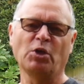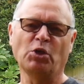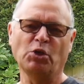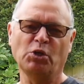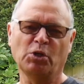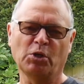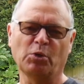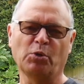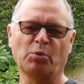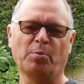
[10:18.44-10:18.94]

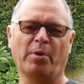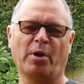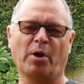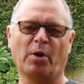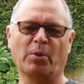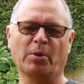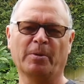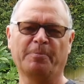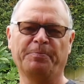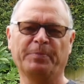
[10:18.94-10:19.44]
yew bow.
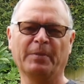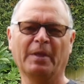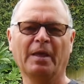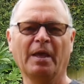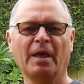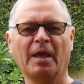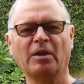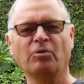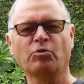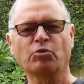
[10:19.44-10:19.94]

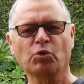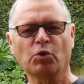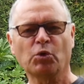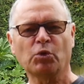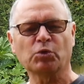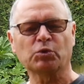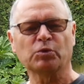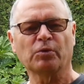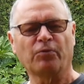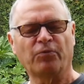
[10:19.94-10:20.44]
It
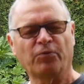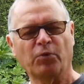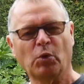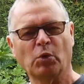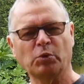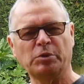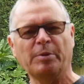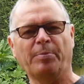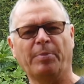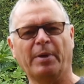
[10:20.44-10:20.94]
draws
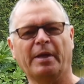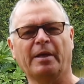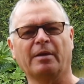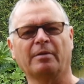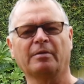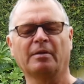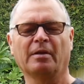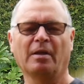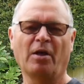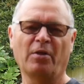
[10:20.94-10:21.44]
40
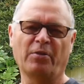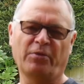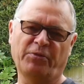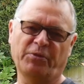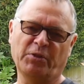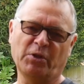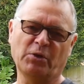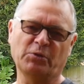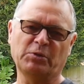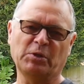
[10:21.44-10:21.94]
pound at
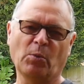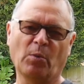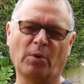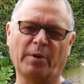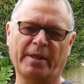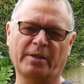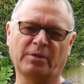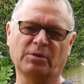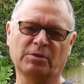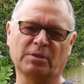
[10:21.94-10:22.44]

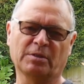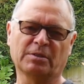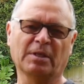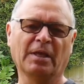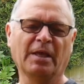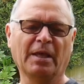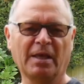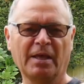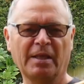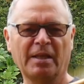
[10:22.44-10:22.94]
31 inches.
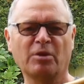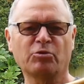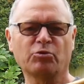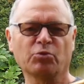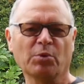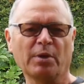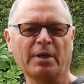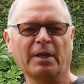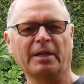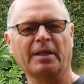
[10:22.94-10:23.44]
It is
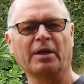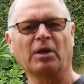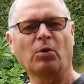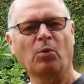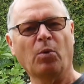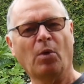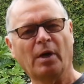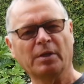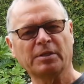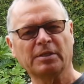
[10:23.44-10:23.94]
really
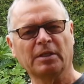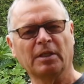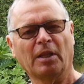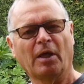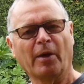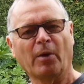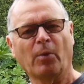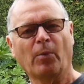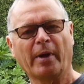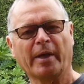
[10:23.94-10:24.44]
quite a
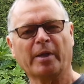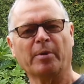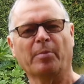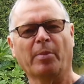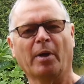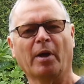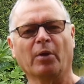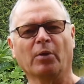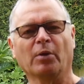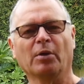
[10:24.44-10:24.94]
lightweight
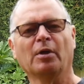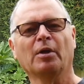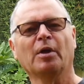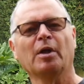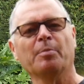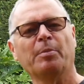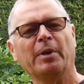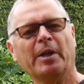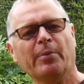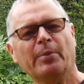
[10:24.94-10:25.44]
bow,
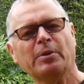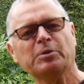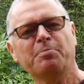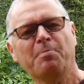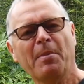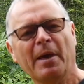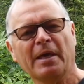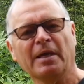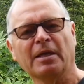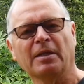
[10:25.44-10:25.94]
but it was
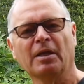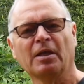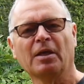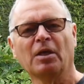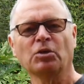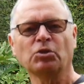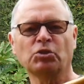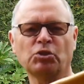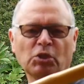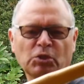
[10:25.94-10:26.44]
made
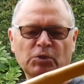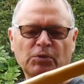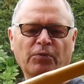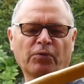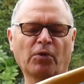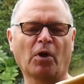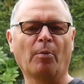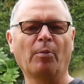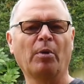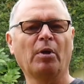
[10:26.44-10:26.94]
just
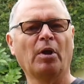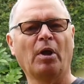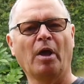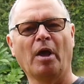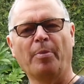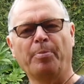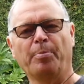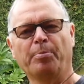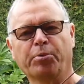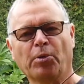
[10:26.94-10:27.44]
from
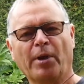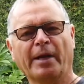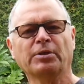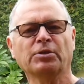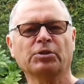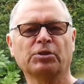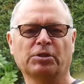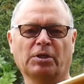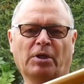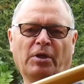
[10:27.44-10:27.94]
a
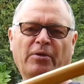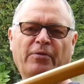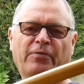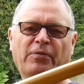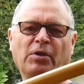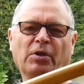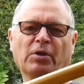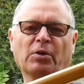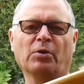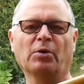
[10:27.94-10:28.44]
branch of
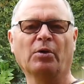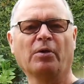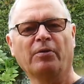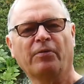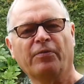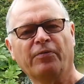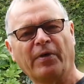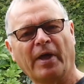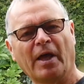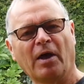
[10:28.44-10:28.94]
yew
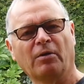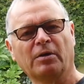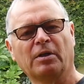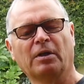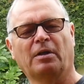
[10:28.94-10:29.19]
found